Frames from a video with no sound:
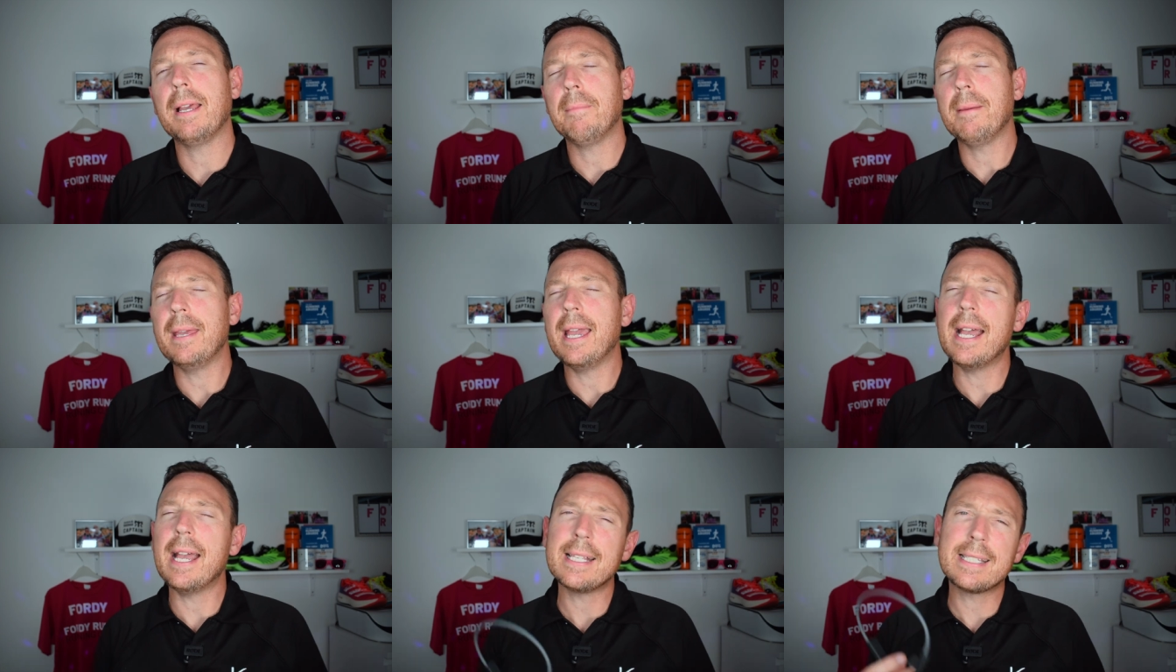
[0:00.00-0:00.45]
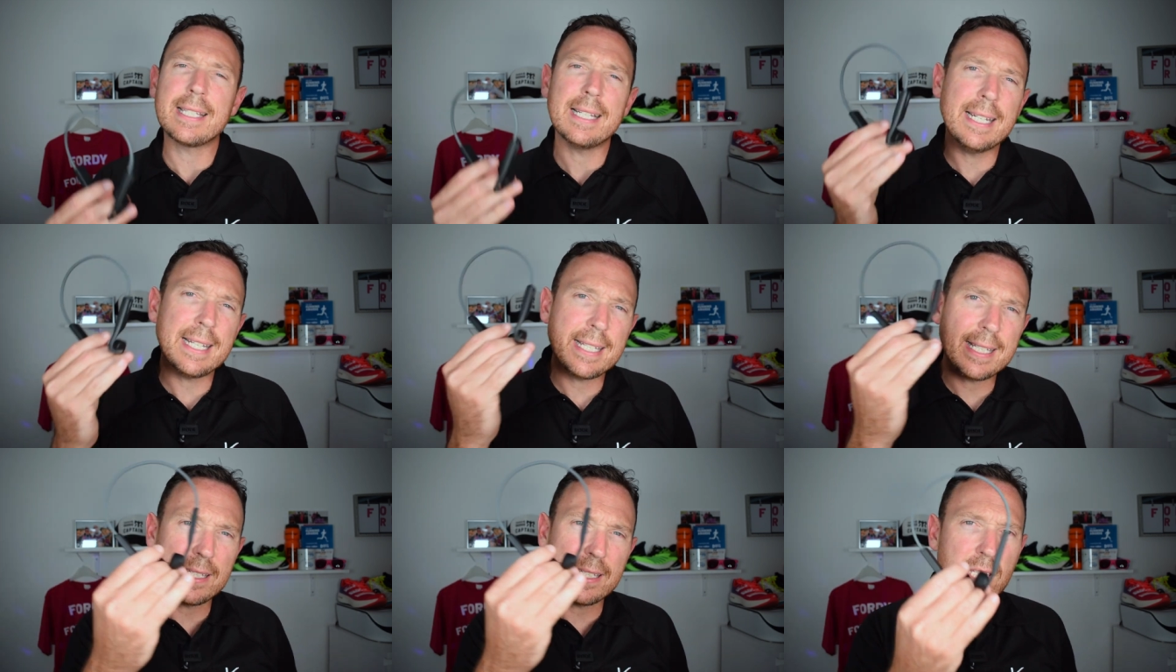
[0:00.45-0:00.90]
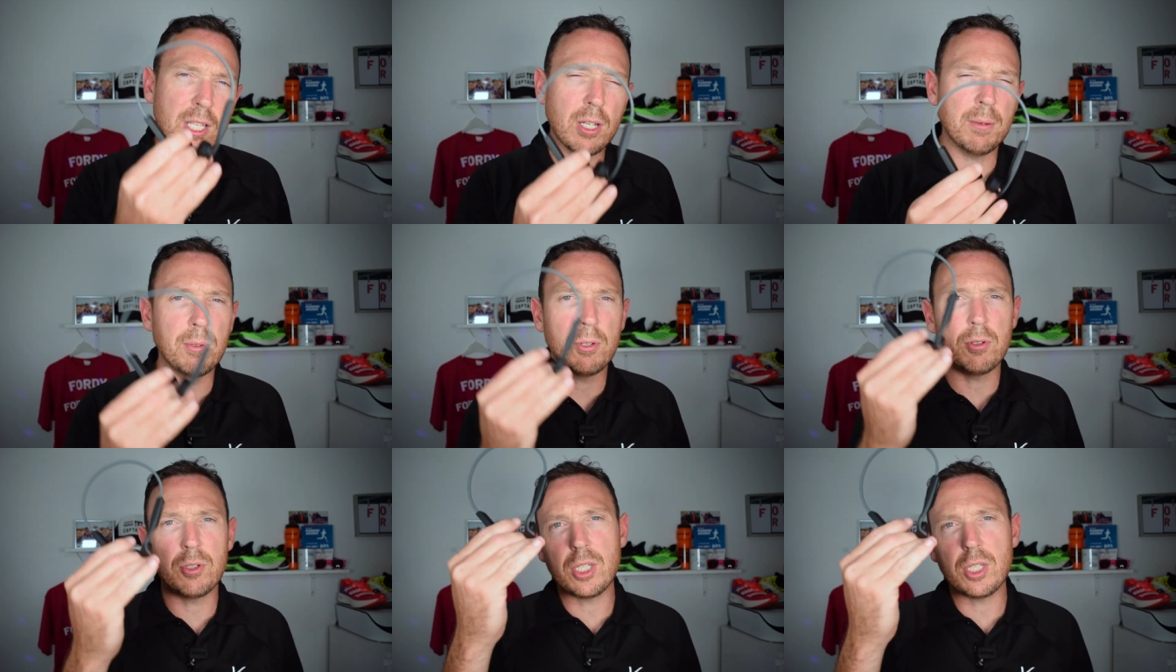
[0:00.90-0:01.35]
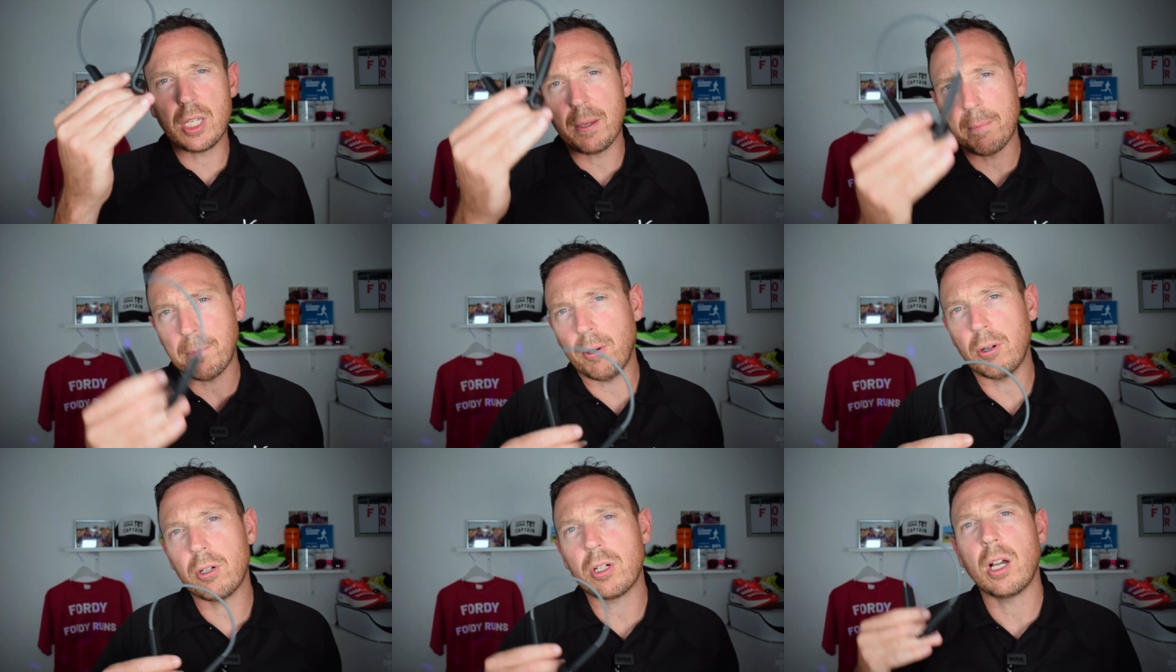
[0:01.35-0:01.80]
to be able to listen to your music, your
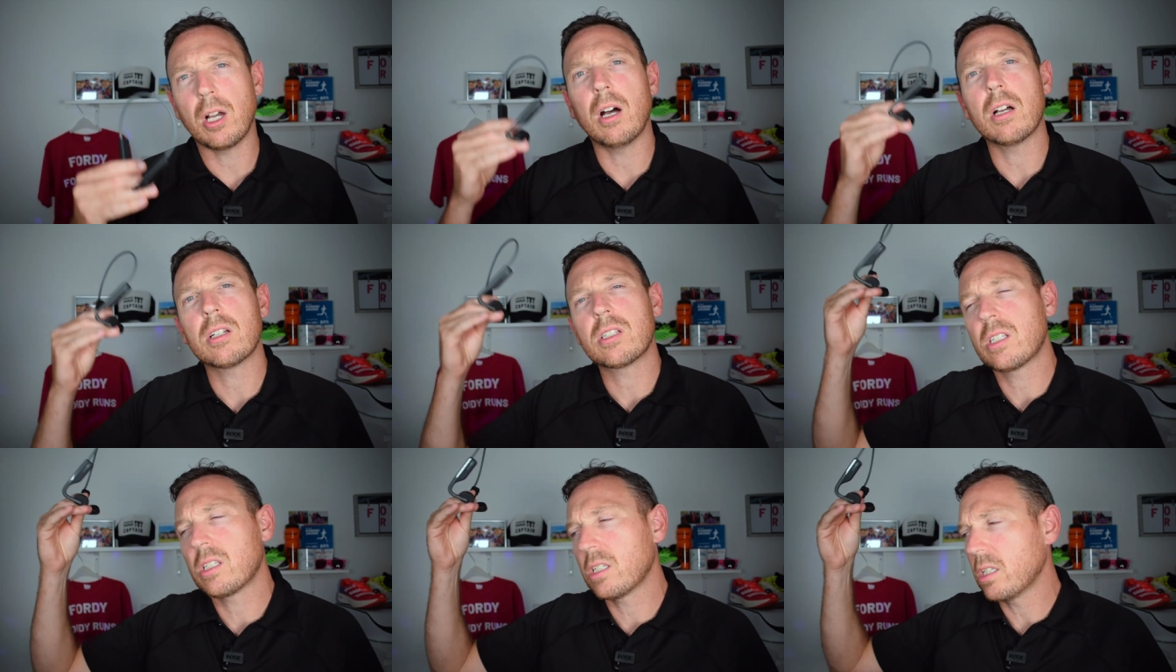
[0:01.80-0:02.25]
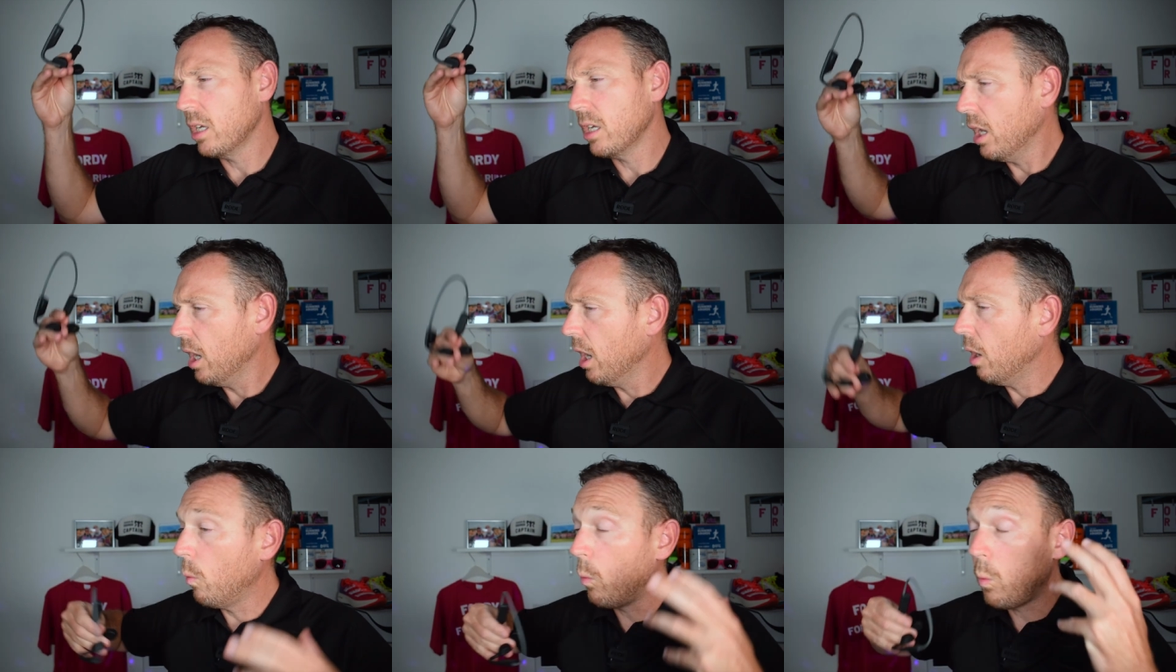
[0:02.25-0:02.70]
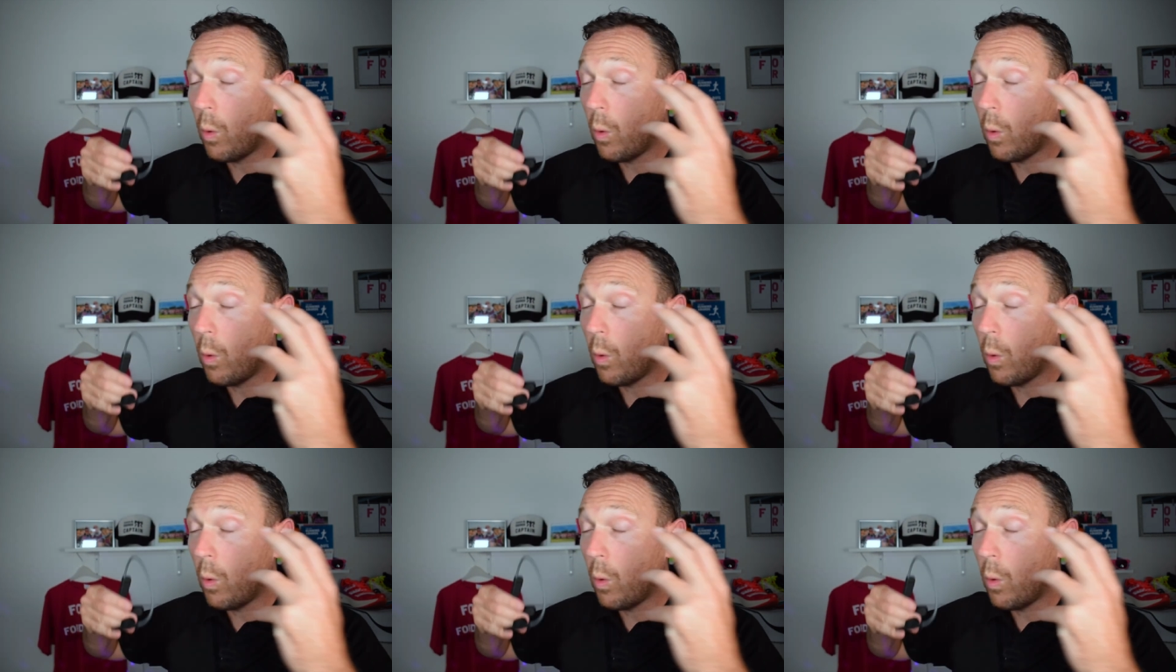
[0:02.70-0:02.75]
podcasts, and